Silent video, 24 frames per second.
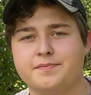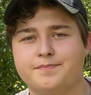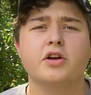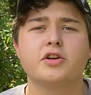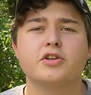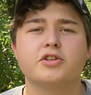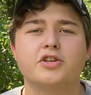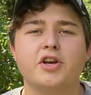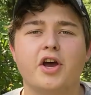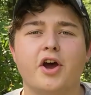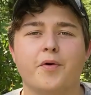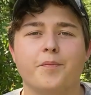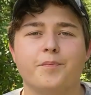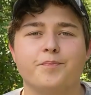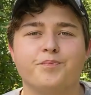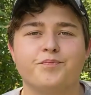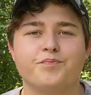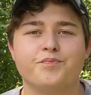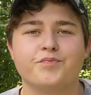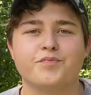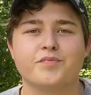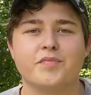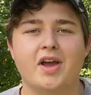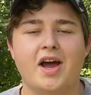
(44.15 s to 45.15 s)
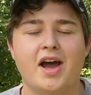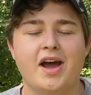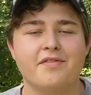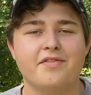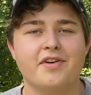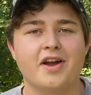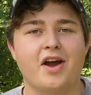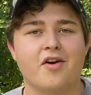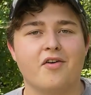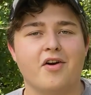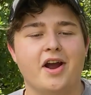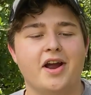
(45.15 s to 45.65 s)
So, I've
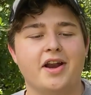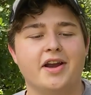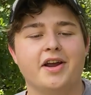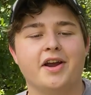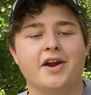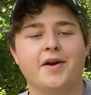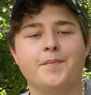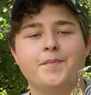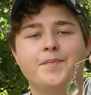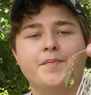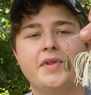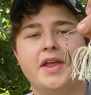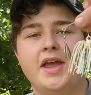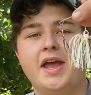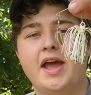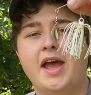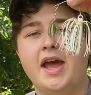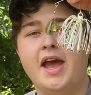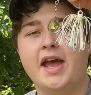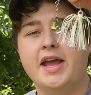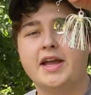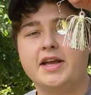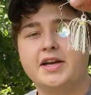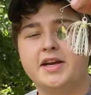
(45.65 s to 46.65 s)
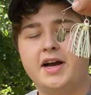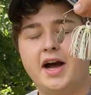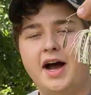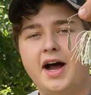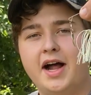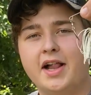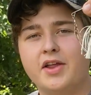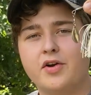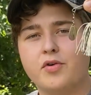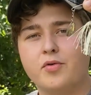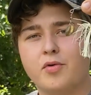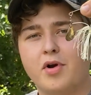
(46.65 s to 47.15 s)
got right here a
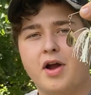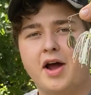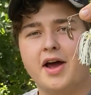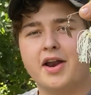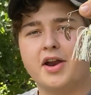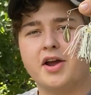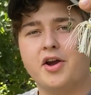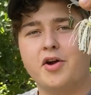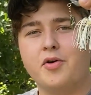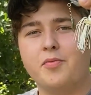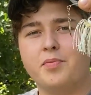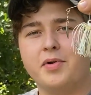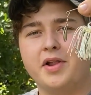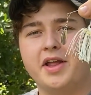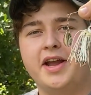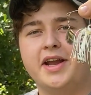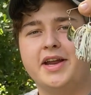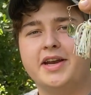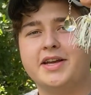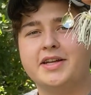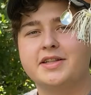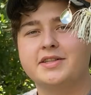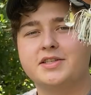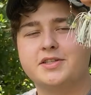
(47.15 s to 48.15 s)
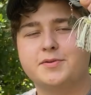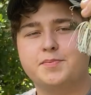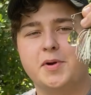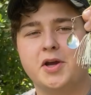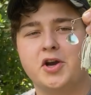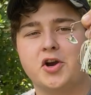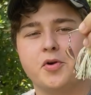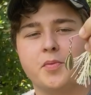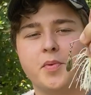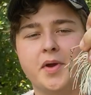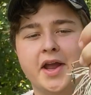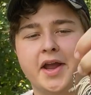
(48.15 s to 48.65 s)
Colorado bladed
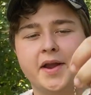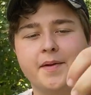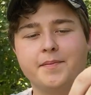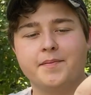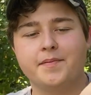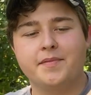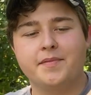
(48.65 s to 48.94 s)
spinnerbait.